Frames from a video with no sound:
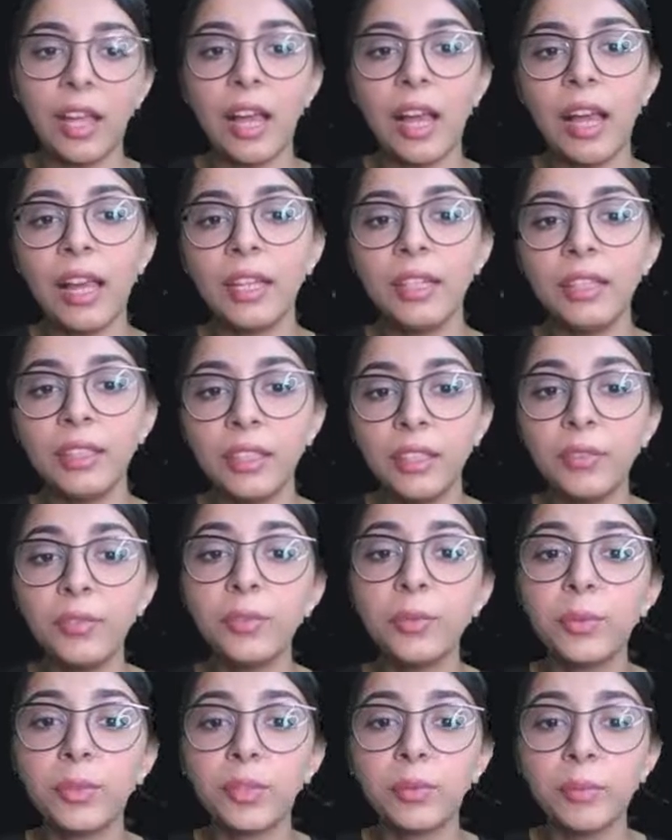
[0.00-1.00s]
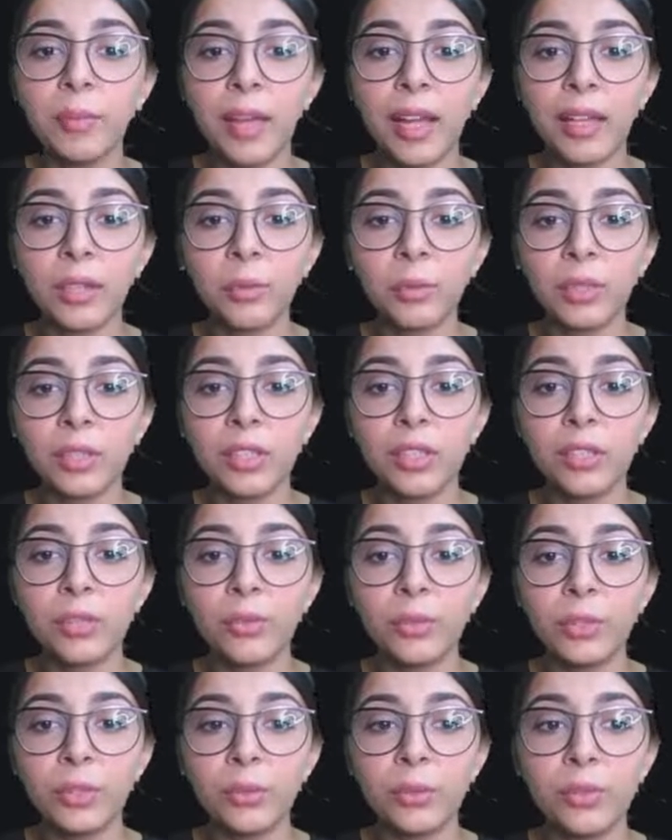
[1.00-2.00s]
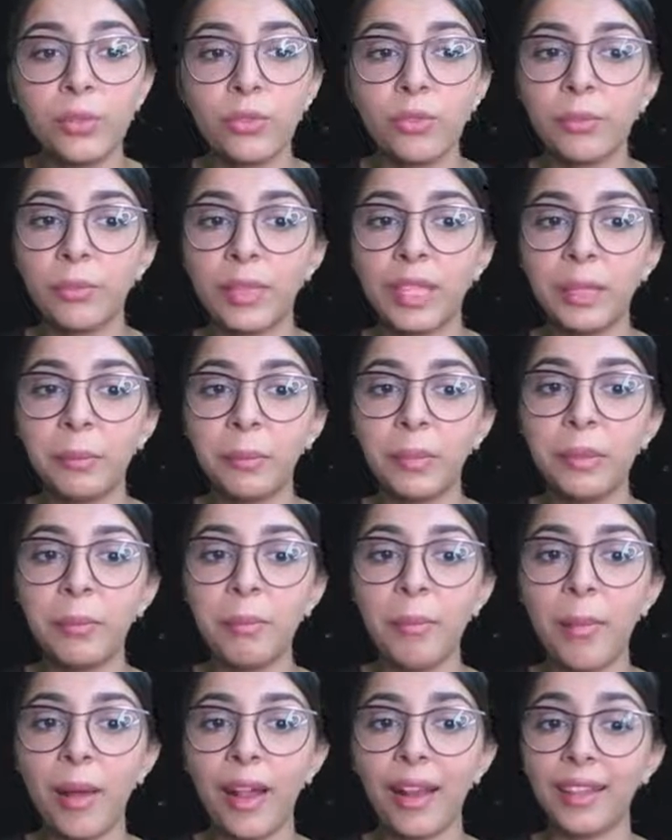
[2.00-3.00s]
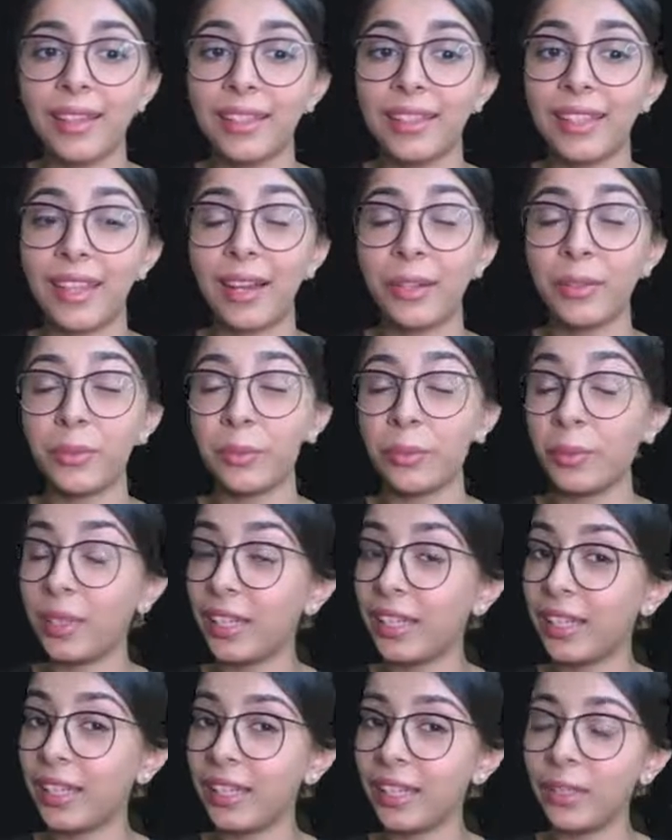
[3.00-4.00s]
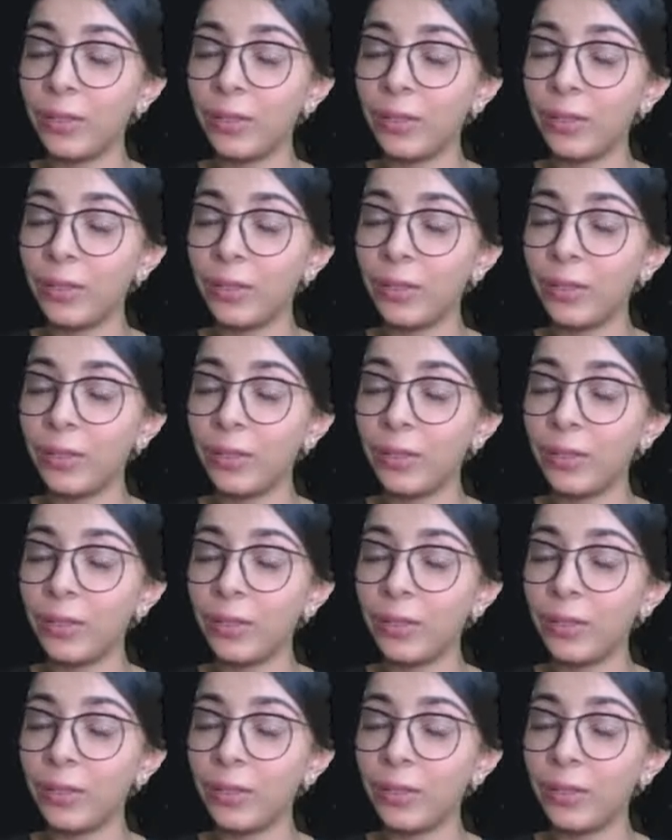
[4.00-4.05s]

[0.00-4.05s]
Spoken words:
I lived with a man once who used to make me mad that way.